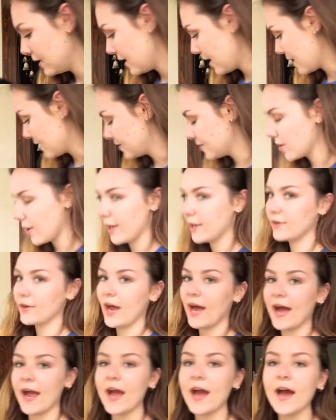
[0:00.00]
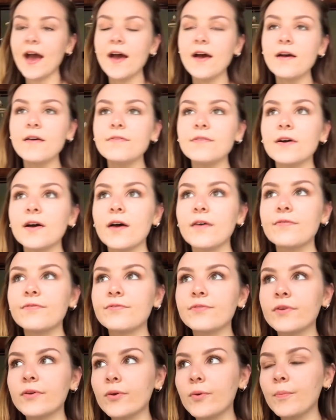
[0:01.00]
And so I have a
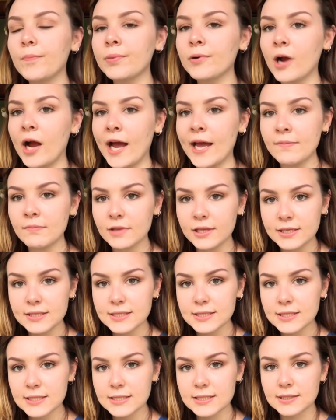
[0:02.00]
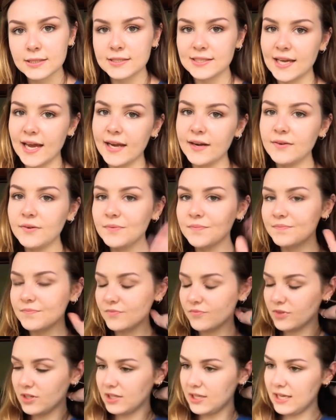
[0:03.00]
few prime lenses because I don't
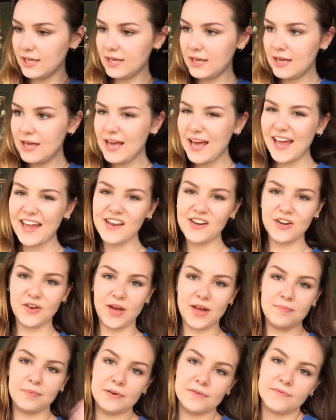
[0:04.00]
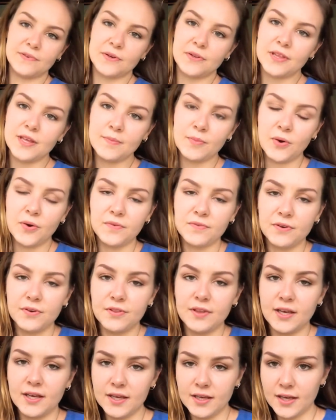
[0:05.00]
know, I prefer them over
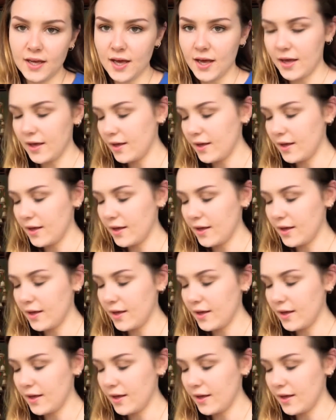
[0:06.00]
the